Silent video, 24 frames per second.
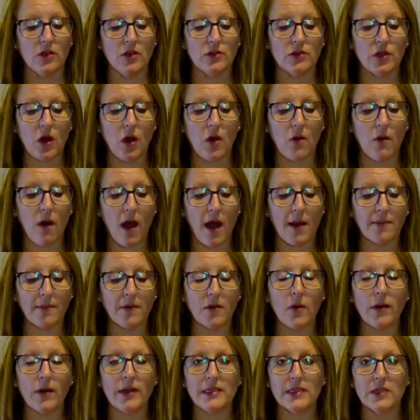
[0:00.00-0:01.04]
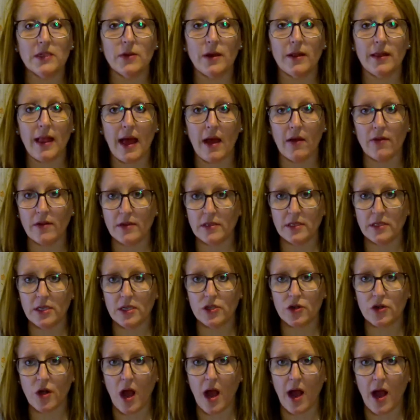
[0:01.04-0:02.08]
So I'm going to allow this to
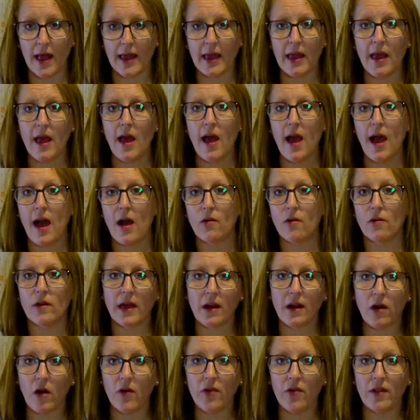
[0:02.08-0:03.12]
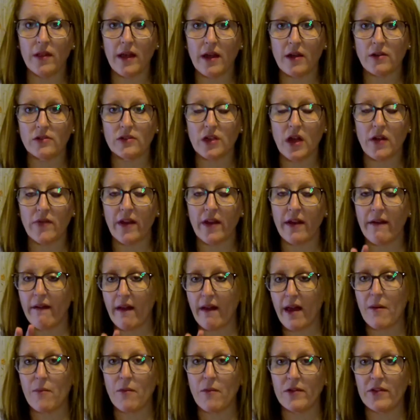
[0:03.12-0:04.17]
dry. I'll get all the letters on there
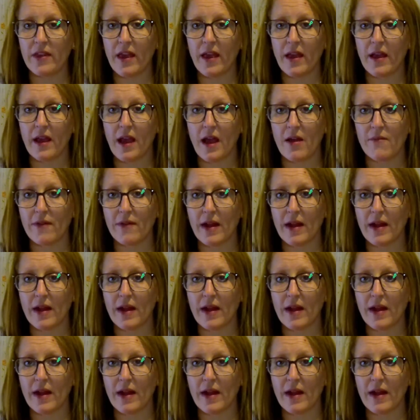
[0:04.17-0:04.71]
and we'll come